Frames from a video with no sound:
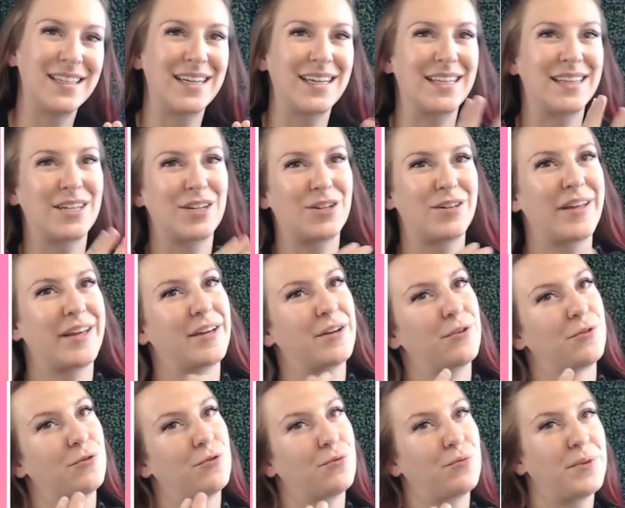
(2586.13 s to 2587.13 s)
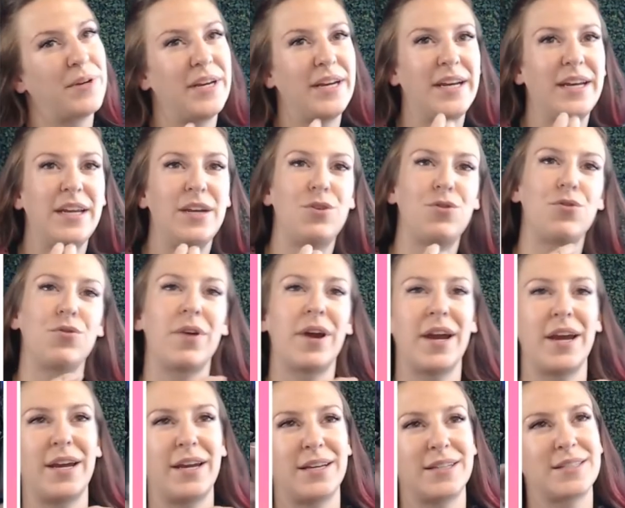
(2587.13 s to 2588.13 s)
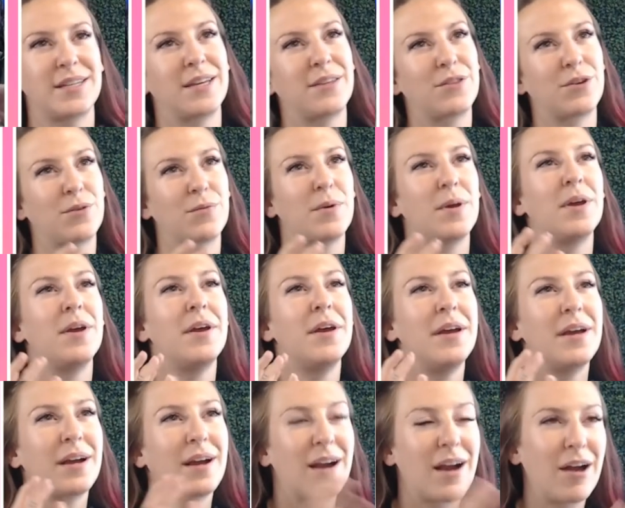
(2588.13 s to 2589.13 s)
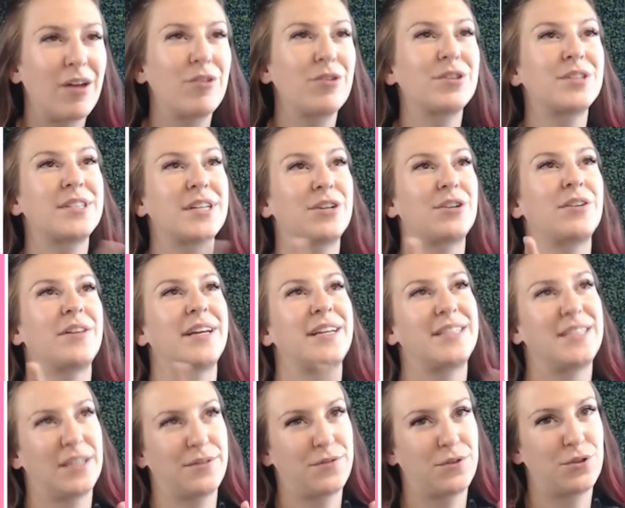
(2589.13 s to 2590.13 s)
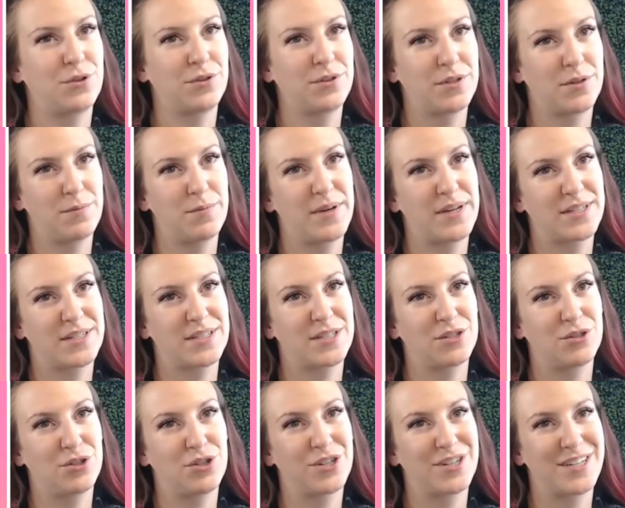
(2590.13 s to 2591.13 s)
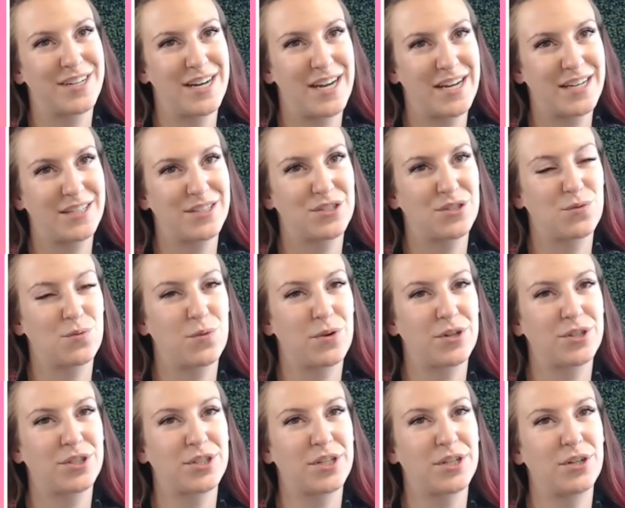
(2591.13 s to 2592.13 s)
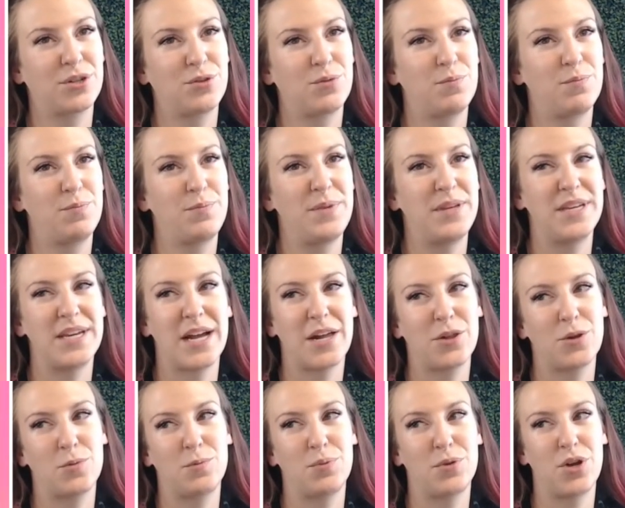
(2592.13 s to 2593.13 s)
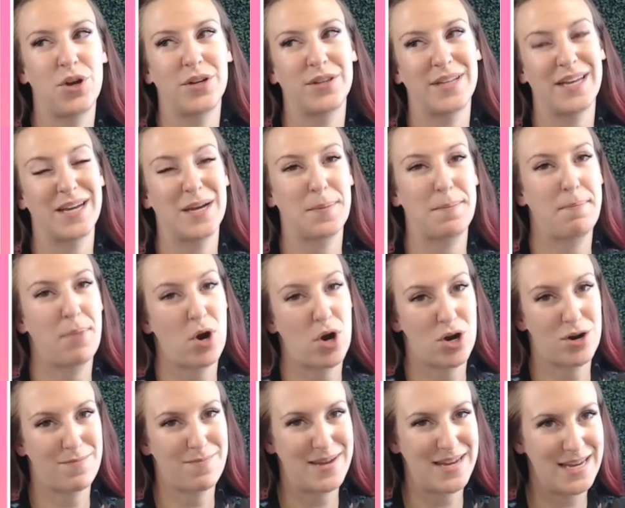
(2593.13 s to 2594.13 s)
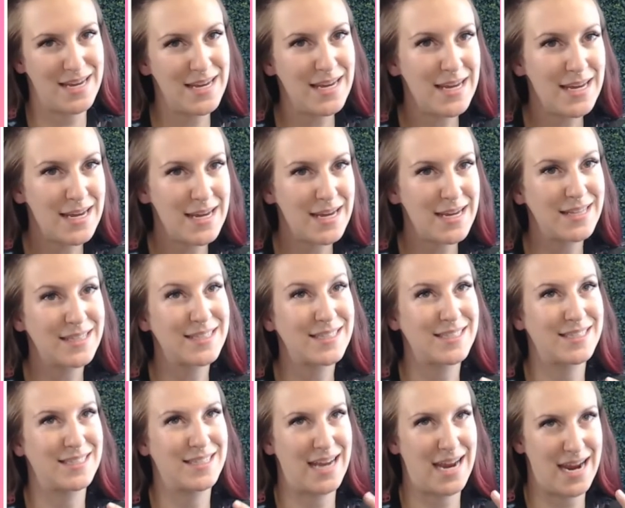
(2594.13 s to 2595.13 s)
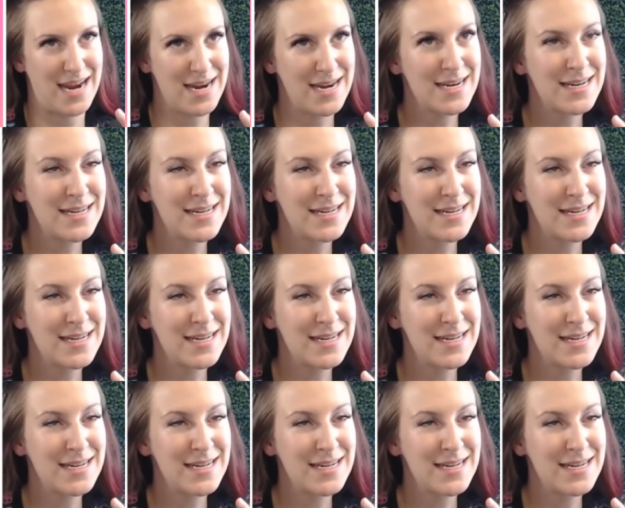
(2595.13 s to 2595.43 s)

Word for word: Like, they're, like, greeny grays. Like, they're colors that are, like, difficult to mix to look nice. So we're just going to do yellow blonde like a Barbie instead.